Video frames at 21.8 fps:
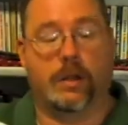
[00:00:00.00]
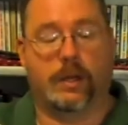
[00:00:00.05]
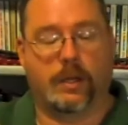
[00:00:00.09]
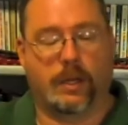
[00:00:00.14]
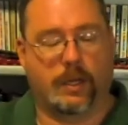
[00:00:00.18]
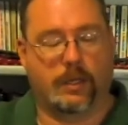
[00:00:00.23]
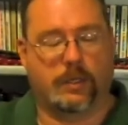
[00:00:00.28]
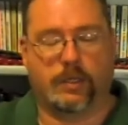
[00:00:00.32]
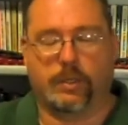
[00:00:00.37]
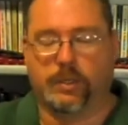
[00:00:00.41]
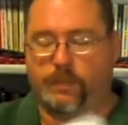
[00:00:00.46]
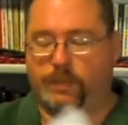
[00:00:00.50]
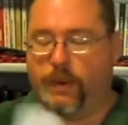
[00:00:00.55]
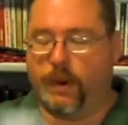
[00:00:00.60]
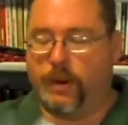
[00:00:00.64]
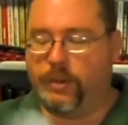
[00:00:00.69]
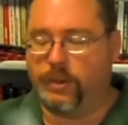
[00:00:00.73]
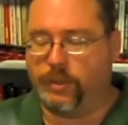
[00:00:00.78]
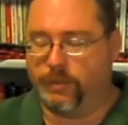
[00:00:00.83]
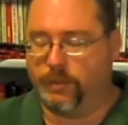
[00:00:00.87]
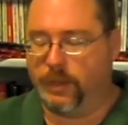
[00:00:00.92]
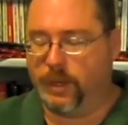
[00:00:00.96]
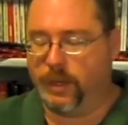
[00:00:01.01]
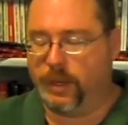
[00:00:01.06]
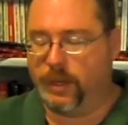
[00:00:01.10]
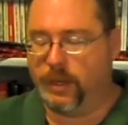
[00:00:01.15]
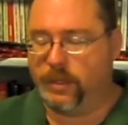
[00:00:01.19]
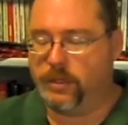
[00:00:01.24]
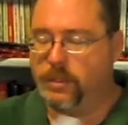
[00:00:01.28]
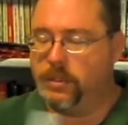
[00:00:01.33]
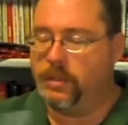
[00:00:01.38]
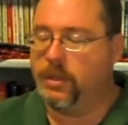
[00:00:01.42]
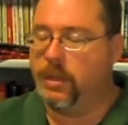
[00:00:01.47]
it takes to sprout your
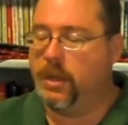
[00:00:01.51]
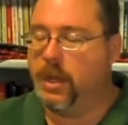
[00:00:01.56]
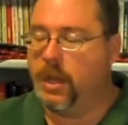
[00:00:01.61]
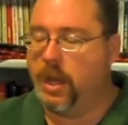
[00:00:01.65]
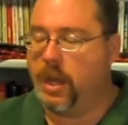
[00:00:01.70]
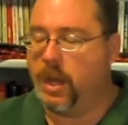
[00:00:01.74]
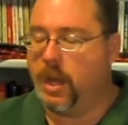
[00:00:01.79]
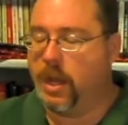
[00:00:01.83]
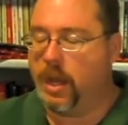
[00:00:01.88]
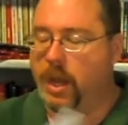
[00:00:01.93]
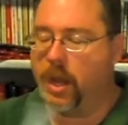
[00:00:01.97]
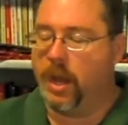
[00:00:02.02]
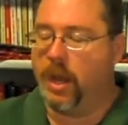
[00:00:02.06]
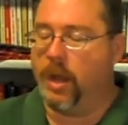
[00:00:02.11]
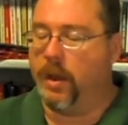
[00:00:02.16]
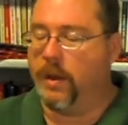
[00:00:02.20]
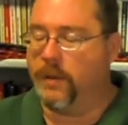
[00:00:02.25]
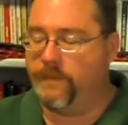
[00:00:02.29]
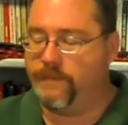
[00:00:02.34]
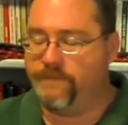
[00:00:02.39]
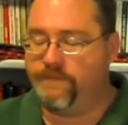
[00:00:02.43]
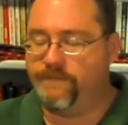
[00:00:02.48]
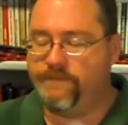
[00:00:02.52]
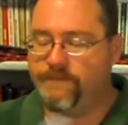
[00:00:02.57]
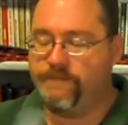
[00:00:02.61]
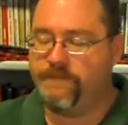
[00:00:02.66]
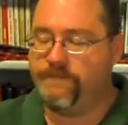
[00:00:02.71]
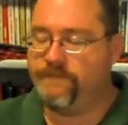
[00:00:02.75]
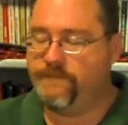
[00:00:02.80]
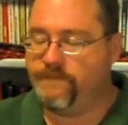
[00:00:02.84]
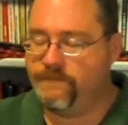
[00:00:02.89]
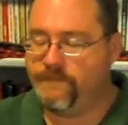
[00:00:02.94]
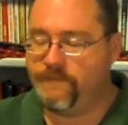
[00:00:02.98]
beans. Um,
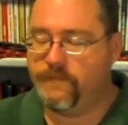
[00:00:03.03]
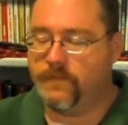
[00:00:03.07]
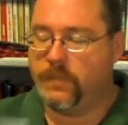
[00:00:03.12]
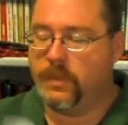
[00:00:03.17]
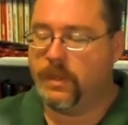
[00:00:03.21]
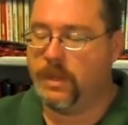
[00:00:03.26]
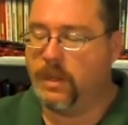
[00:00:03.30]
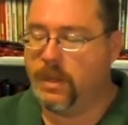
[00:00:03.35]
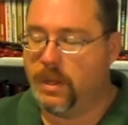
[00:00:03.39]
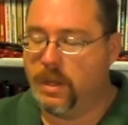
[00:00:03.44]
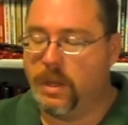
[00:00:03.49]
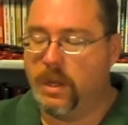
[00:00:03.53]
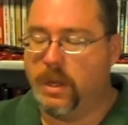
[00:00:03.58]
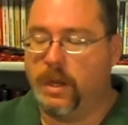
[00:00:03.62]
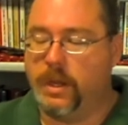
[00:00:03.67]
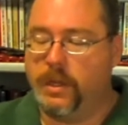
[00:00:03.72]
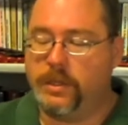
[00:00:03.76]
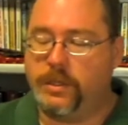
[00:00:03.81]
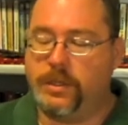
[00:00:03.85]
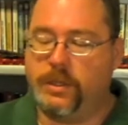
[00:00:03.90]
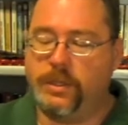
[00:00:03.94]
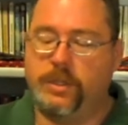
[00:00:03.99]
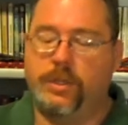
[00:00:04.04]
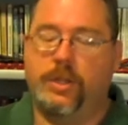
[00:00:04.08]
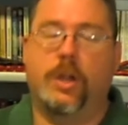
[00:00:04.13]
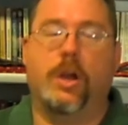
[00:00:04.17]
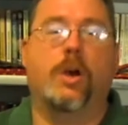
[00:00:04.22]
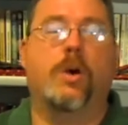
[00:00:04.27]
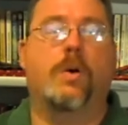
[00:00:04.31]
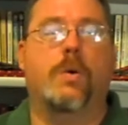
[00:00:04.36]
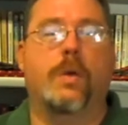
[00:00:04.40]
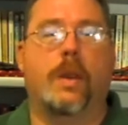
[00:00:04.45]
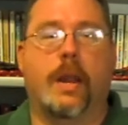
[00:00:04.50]
let's just
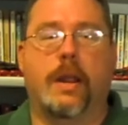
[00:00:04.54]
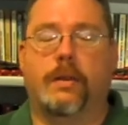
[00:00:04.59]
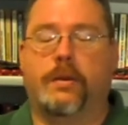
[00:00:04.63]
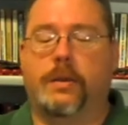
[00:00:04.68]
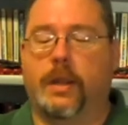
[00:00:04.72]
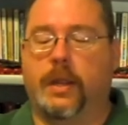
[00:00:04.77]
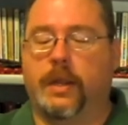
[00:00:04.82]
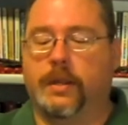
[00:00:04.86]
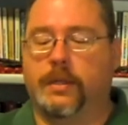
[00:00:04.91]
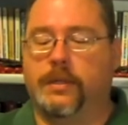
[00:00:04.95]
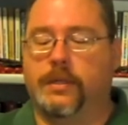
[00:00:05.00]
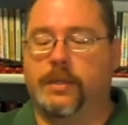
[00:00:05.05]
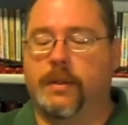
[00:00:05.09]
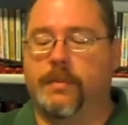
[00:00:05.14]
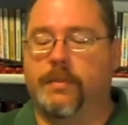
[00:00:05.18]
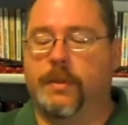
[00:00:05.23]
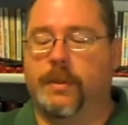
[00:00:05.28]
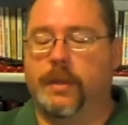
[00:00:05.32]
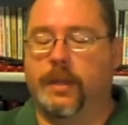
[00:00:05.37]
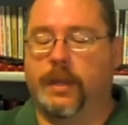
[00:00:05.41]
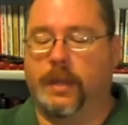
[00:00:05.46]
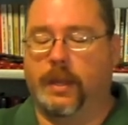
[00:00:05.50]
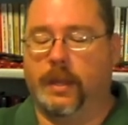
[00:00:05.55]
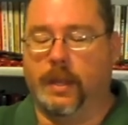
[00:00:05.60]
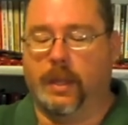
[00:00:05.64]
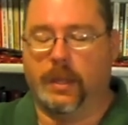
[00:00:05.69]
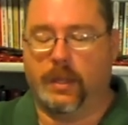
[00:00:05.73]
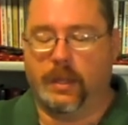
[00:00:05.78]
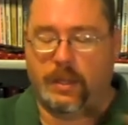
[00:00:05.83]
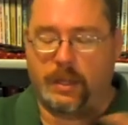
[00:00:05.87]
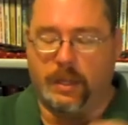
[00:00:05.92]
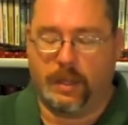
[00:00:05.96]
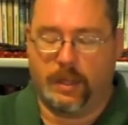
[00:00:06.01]
go and I'll tell you some of the, uh,
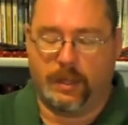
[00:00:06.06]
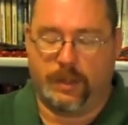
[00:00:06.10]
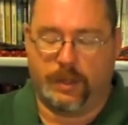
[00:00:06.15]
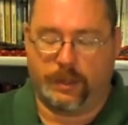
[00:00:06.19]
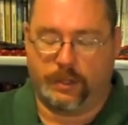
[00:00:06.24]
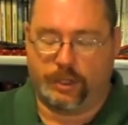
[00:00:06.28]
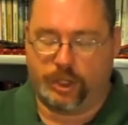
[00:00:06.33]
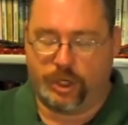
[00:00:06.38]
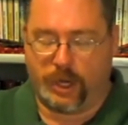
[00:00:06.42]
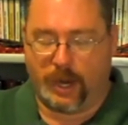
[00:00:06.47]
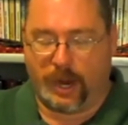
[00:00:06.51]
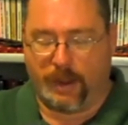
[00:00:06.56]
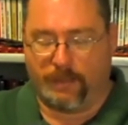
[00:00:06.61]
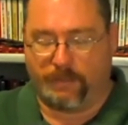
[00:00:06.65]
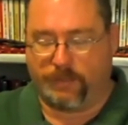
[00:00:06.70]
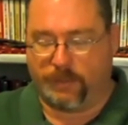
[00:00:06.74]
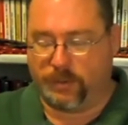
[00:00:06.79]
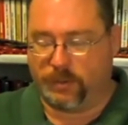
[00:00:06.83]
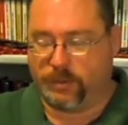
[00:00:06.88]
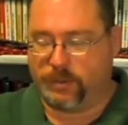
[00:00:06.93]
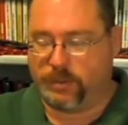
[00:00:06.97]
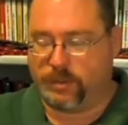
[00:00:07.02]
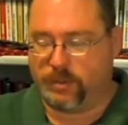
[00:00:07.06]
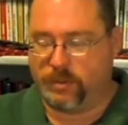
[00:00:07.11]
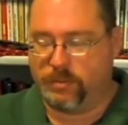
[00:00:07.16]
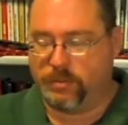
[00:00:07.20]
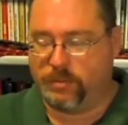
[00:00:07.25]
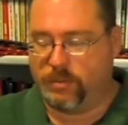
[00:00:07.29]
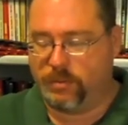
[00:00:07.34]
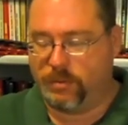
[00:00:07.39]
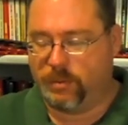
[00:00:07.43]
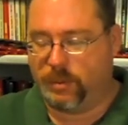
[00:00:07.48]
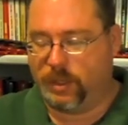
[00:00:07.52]
the chapters,
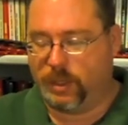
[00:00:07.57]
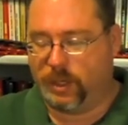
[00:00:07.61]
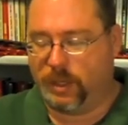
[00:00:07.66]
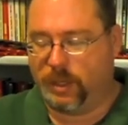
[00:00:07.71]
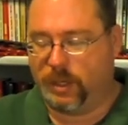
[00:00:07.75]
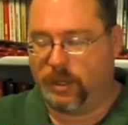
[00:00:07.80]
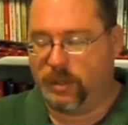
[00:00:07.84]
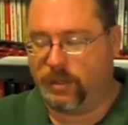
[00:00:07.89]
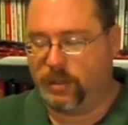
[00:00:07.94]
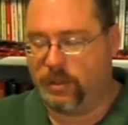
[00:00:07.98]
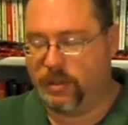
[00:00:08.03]
okay?